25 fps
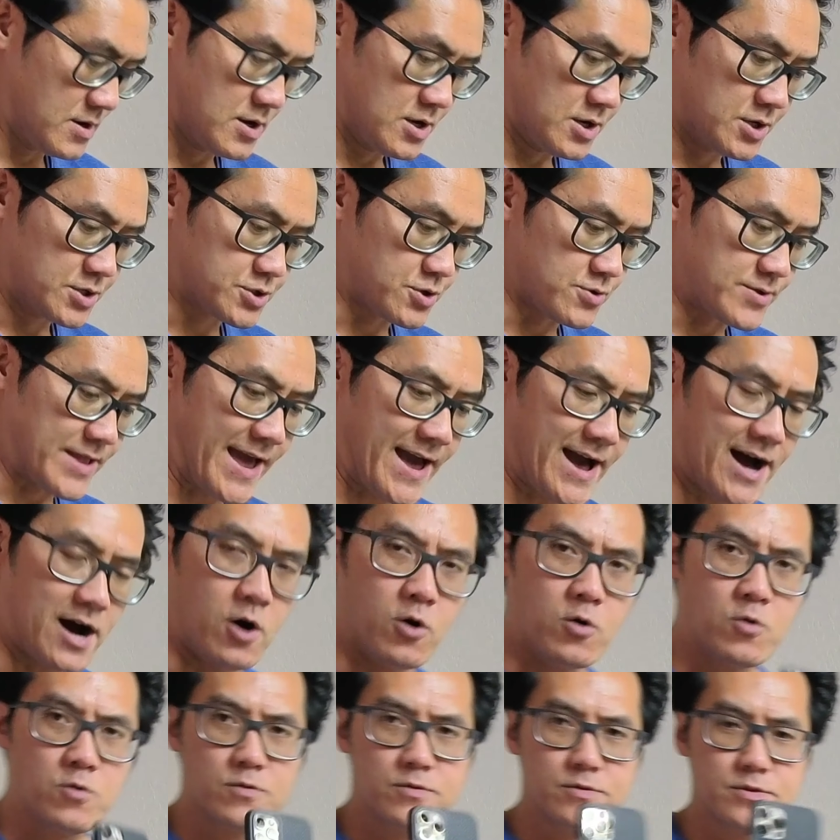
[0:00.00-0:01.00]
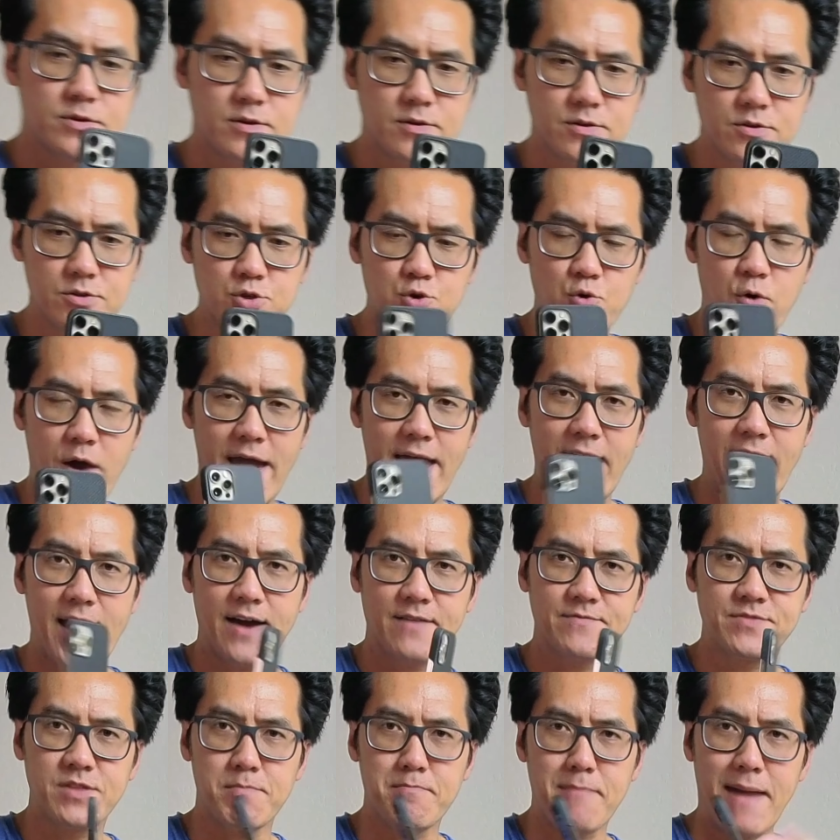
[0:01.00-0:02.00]
So now you
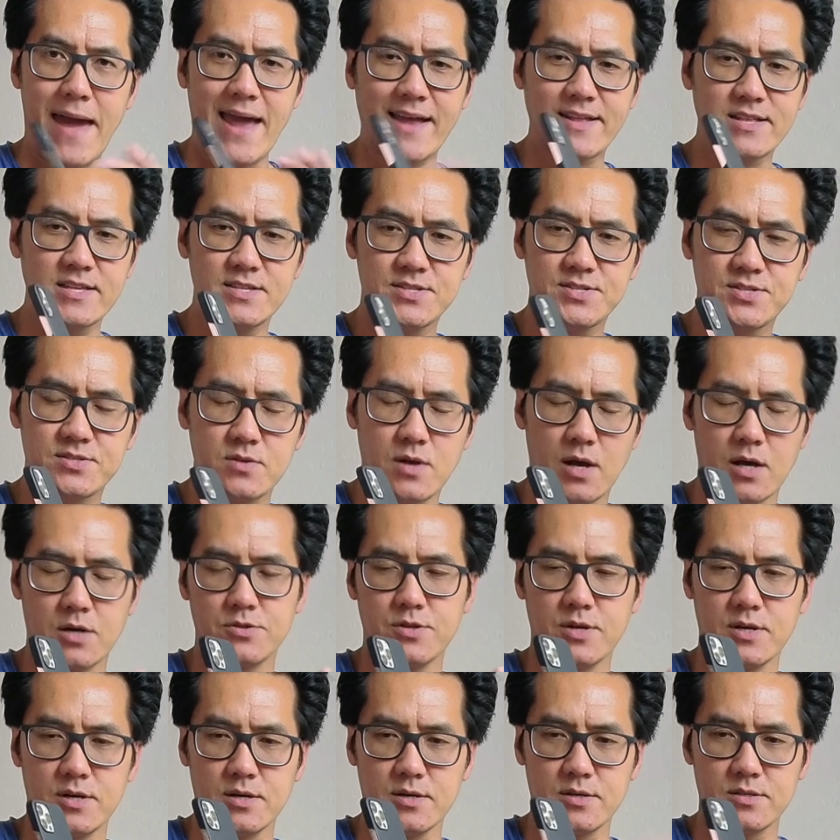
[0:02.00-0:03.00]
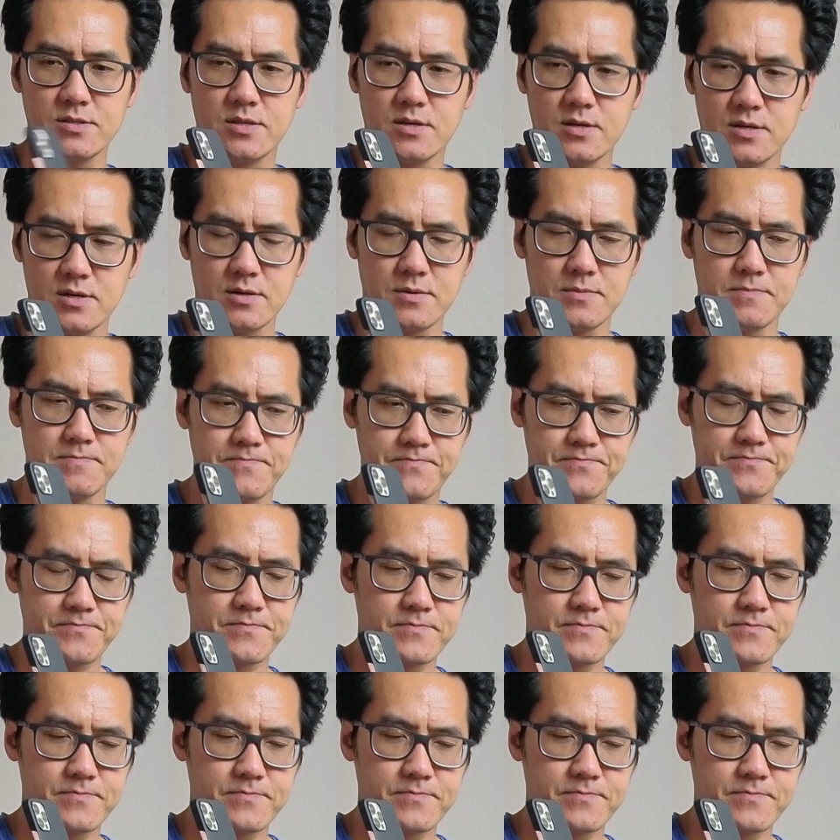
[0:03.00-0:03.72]
have the magnets, the